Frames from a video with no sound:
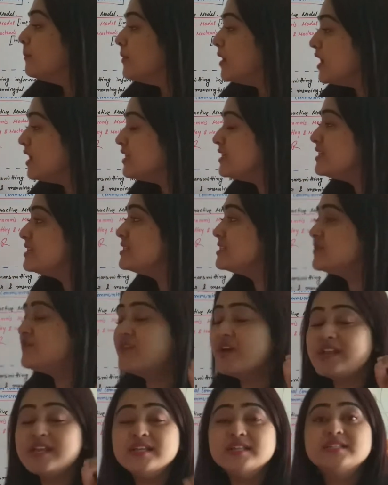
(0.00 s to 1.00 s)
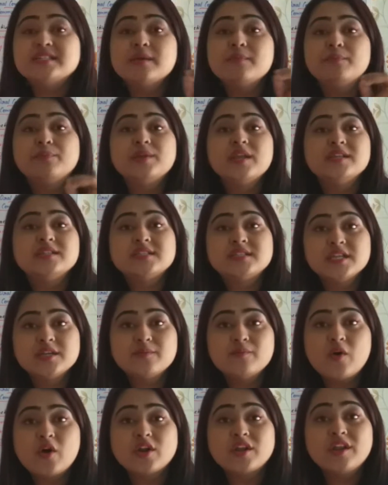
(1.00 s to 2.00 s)
It is very simplistic
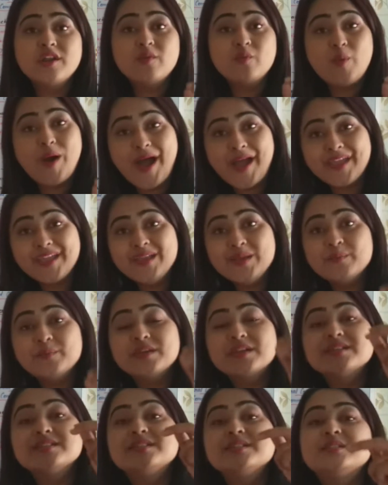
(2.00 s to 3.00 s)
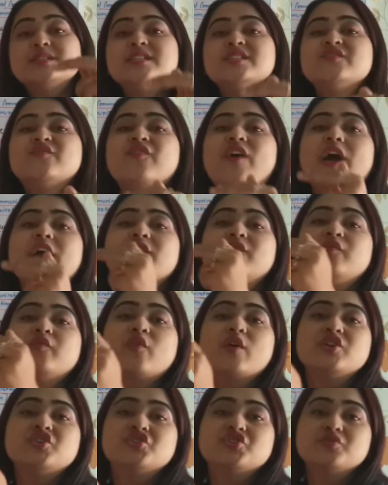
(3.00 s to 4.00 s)
model. Why? Because this is
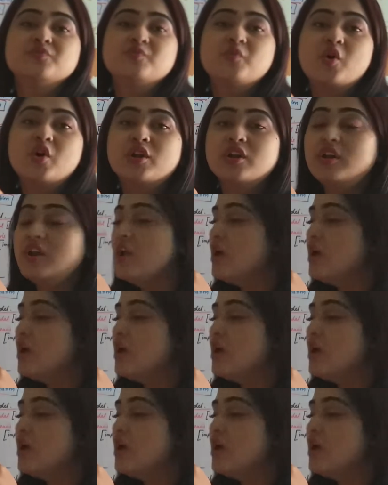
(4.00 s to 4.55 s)
5-question model.